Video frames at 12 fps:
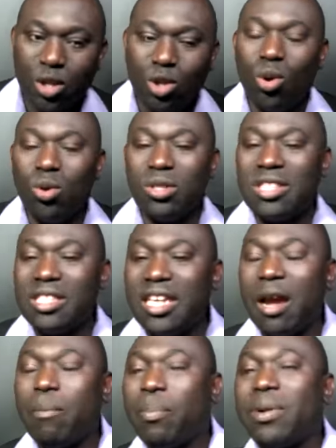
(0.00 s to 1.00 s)
Don't
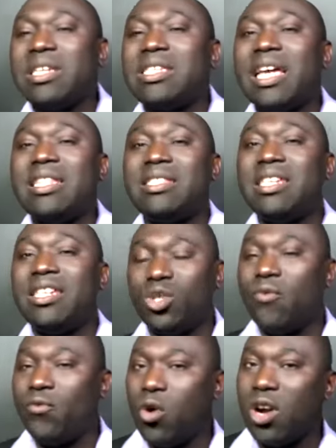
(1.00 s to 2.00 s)
take
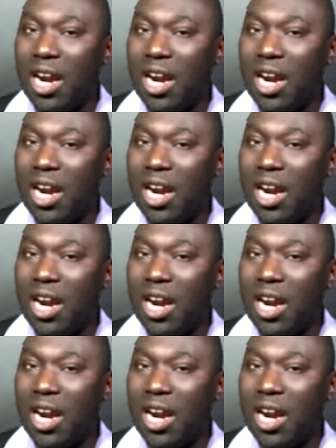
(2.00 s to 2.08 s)
presentation for